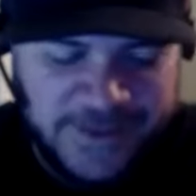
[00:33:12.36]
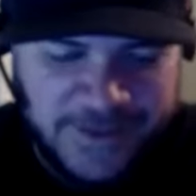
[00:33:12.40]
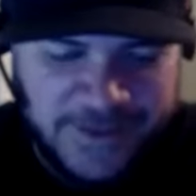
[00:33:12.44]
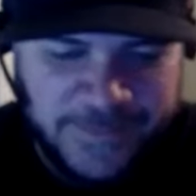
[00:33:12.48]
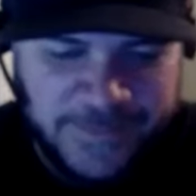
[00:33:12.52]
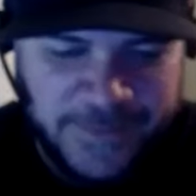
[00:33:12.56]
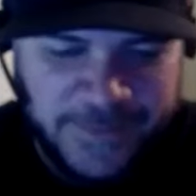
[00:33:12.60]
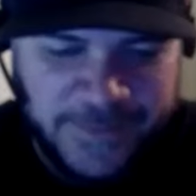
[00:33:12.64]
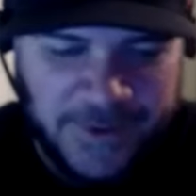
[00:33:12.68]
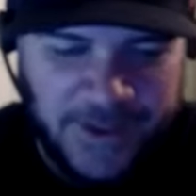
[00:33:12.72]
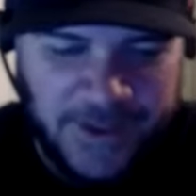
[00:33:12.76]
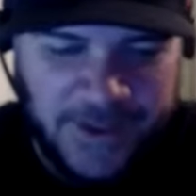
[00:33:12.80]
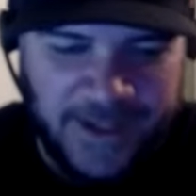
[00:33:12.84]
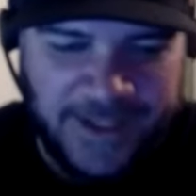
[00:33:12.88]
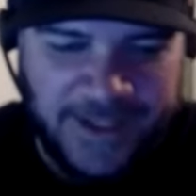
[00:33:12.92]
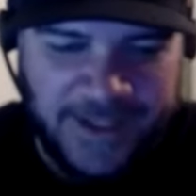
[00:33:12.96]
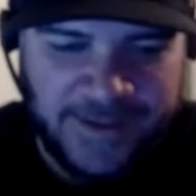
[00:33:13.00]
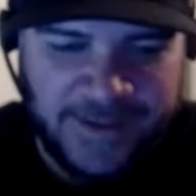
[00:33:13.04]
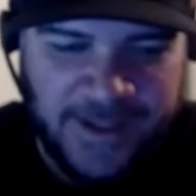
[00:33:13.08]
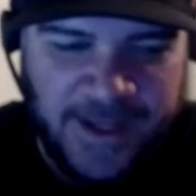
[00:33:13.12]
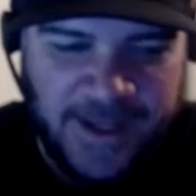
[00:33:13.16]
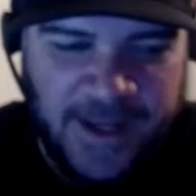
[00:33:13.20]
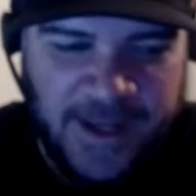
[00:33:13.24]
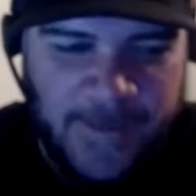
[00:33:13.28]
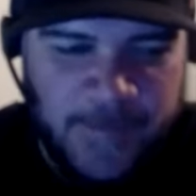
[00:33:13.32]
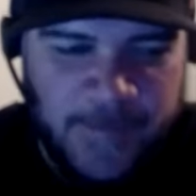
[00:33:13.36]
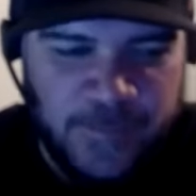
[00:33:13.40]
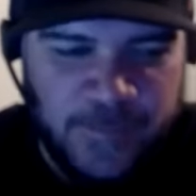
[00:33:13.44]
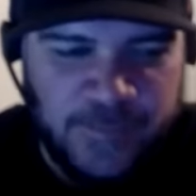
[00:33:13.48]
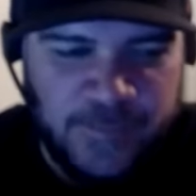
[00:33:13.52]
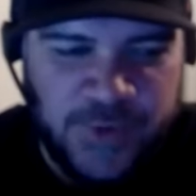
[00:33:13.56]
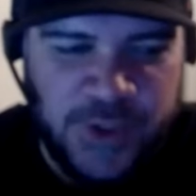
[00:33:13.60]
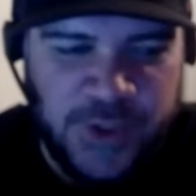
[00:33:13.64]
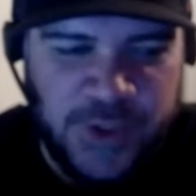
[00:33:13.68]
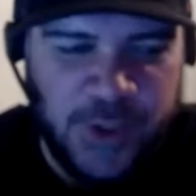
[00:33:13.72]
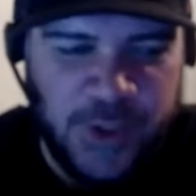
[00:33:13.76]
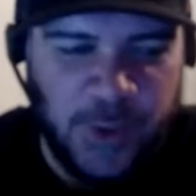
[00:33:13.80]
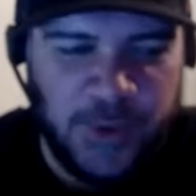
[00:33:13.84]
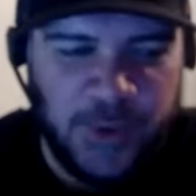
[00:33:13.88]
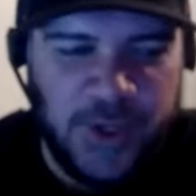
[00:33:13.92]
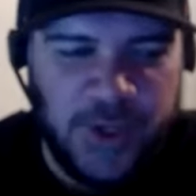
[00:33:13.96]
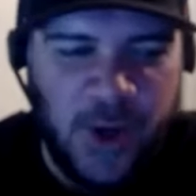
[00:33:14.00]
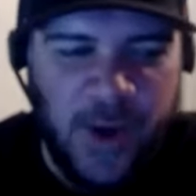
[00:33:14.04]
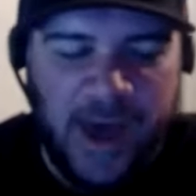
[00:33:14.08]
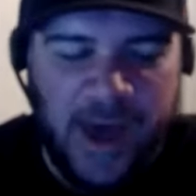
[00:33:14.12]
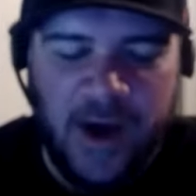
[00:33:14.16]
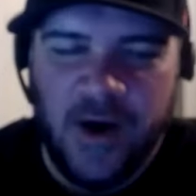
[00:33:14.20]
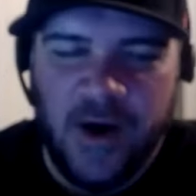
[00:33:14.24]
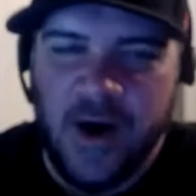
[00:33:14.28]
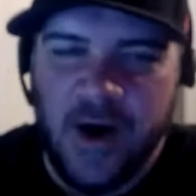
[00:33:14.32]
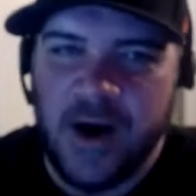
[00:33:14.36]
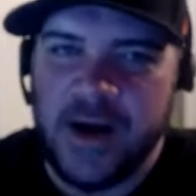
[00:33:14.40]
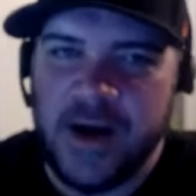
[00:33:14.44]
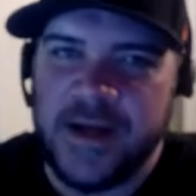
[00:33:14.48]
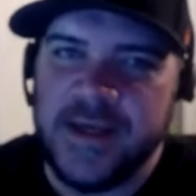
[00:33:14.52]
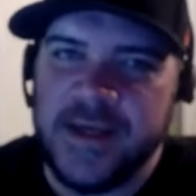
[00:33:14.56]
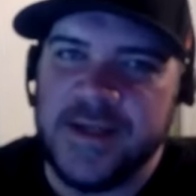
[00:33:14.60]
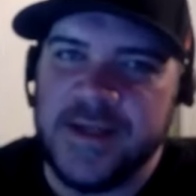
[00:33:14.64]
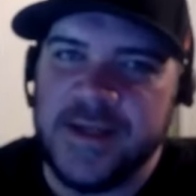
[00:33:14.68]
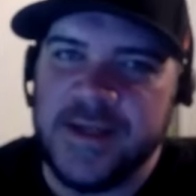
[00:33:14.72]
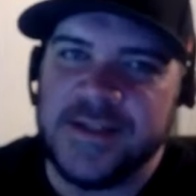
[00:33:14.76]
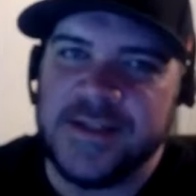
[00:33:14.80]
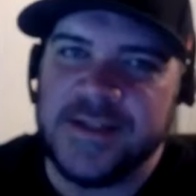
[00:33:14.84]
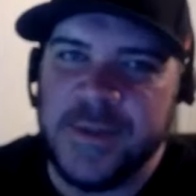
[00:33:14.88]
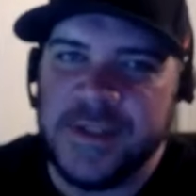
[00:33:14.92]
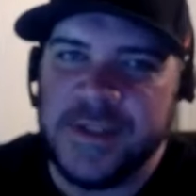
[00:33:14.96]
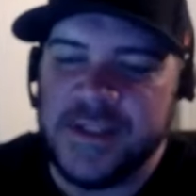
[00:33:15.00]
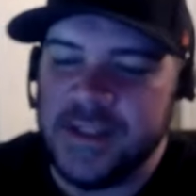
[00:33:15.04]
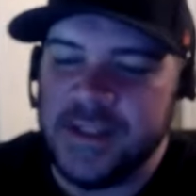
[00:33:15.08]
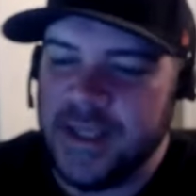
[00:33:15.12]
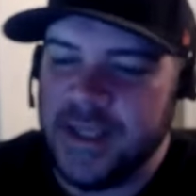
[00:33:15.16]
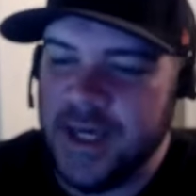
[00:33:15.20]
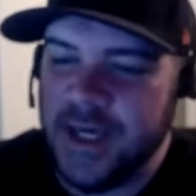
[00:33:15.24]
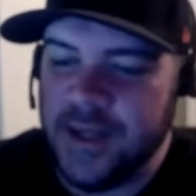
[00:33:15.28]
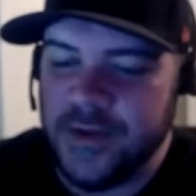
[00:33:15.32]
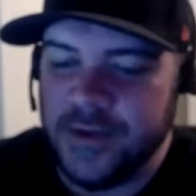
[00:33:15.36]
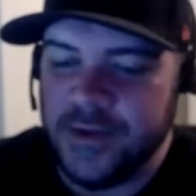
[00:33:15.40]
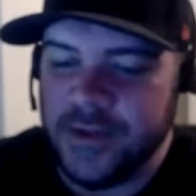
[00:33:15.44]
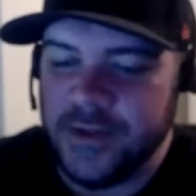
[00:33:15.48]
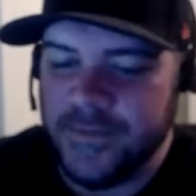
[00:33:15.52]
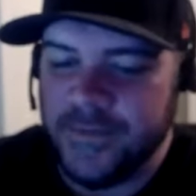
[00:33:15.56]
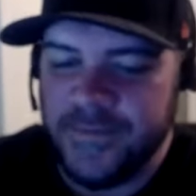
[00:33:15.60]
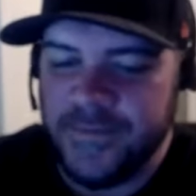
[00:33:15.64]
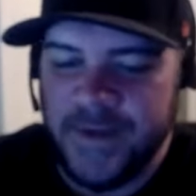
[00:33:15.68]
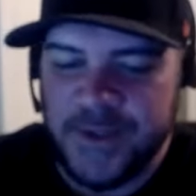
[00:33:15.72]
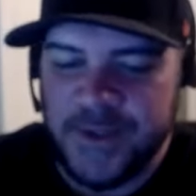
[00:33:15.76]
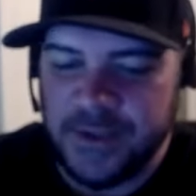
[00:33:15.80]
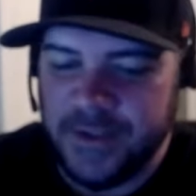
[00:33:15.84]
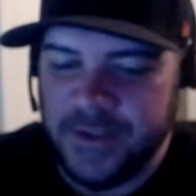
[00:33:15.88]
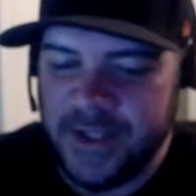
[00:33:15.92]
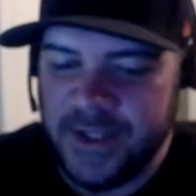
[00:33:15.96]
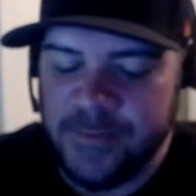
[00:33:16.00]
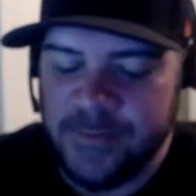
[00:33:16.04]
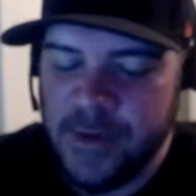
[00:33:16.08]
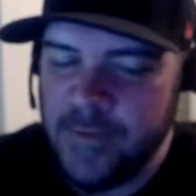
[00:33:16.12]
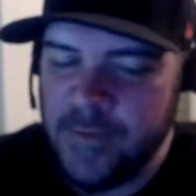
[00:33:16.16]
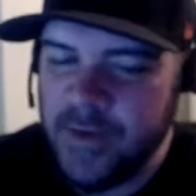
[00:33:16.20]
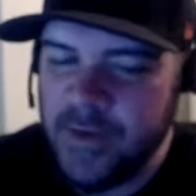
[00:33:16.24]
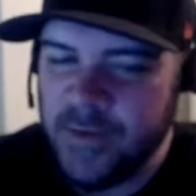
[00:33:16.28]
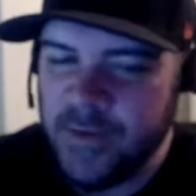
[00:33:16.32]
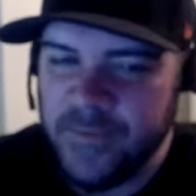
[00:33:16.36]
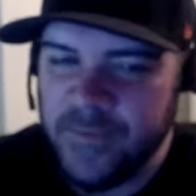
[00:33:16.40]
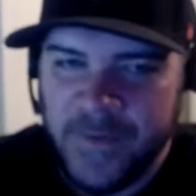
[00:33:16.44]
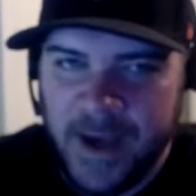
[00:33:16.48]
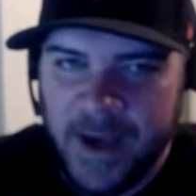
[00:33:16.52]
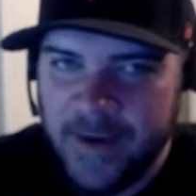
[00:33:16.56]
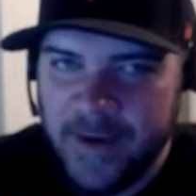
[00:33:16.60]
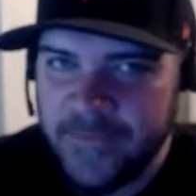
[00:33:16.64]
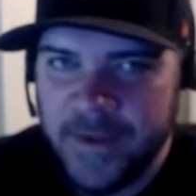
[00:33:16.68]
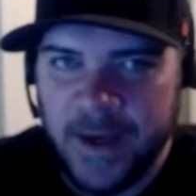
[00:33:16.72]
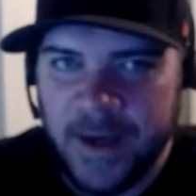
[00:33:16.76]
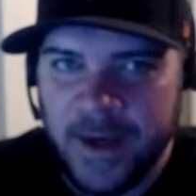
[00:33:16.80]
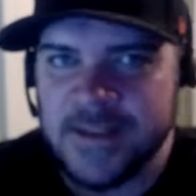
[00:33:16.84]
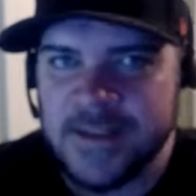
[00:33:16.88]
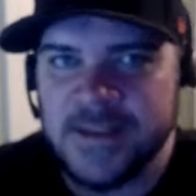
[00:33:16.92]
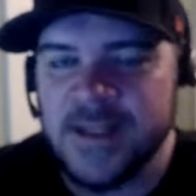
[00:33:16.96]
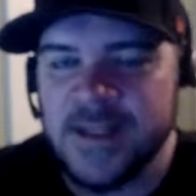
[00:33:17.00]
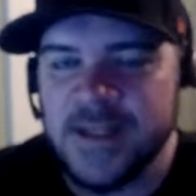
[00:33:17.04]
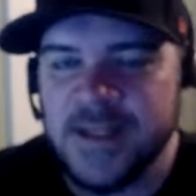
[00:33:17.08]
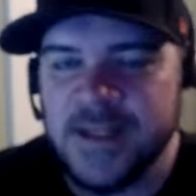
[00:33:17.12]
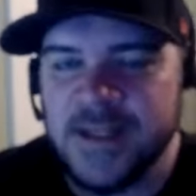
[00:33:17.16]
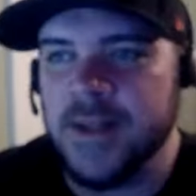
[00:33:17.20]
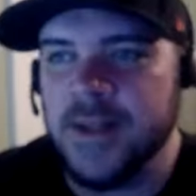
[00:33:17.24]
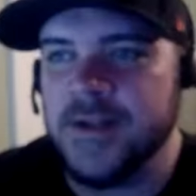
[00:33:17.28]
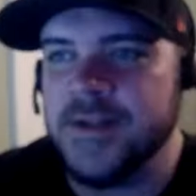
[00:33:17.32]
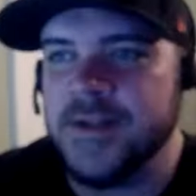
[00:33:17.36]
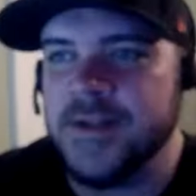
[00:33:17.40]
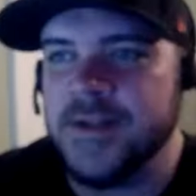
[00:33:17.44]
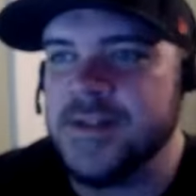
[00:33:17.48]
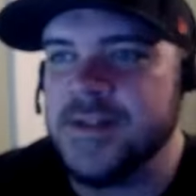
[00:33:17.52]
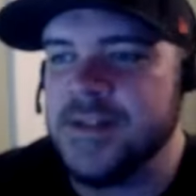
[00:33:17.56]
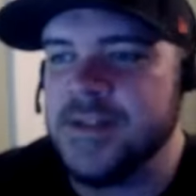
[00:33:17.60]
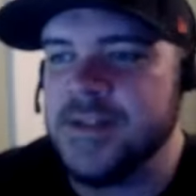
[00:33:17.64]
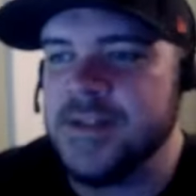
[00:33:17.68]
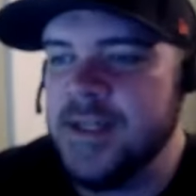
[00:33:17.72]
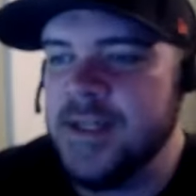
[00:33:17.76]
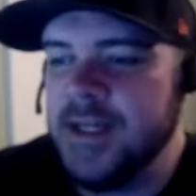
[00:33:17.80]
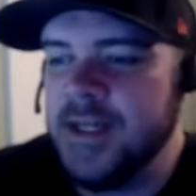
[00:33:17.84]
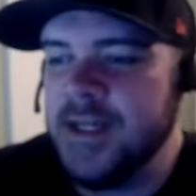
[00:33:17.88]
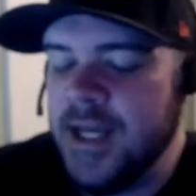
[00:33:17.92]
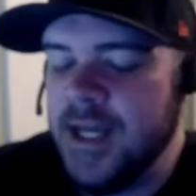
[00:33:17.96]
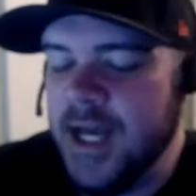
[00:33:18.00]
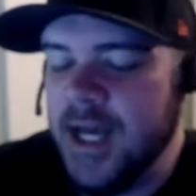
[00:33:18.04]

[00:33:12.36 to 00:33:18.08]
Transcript: apart, and you don't know how hard it is to put together a feature length movie on five thousand dollars.